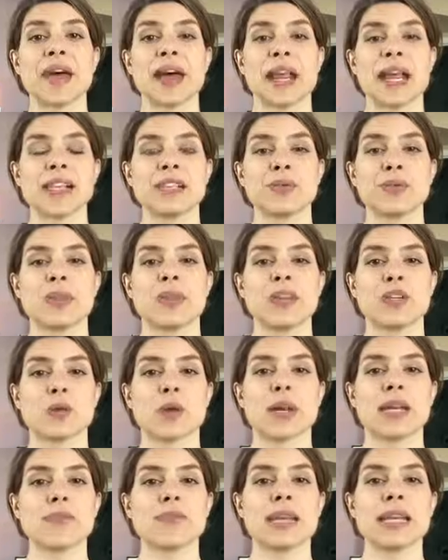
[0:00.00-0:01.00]
that ends with a
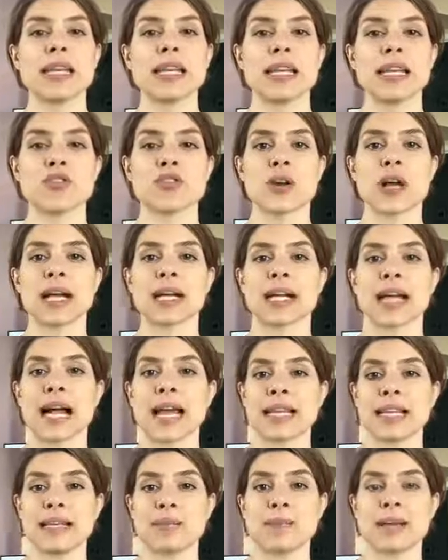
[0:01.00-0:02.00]
20-minute nidra,
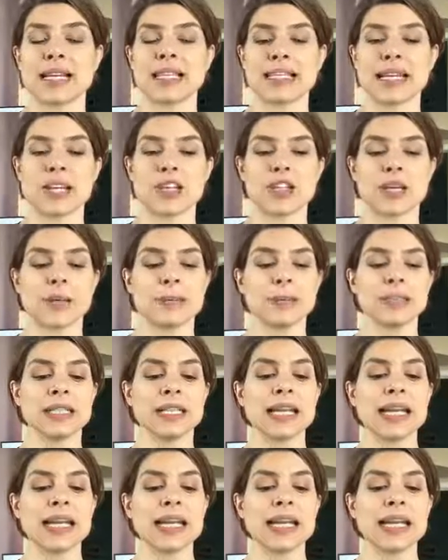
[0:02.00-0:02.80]
guided meditation.